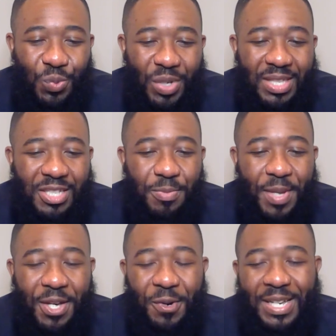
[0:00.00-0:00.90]
with the
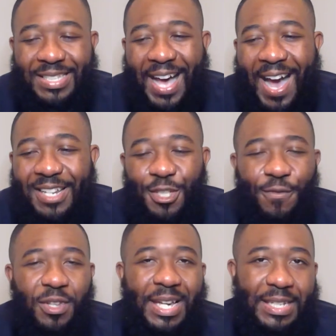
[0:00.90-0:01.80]
spell is I just
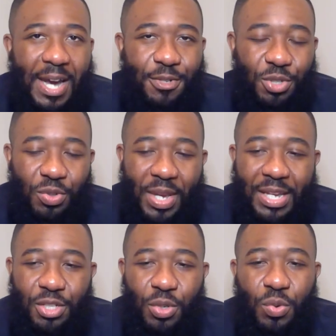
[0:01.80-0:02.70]
feel like Doctor
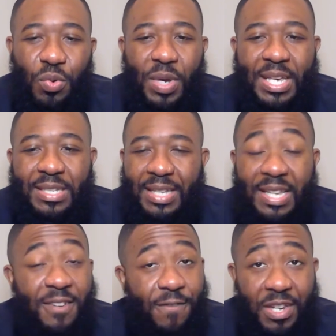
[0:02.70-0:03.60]
Strange, who is
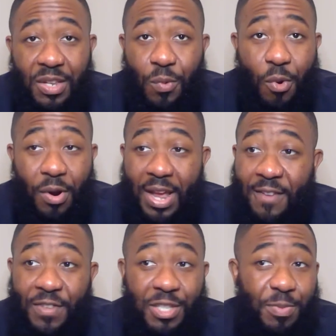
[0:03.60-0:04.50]
in Infinity War, if it's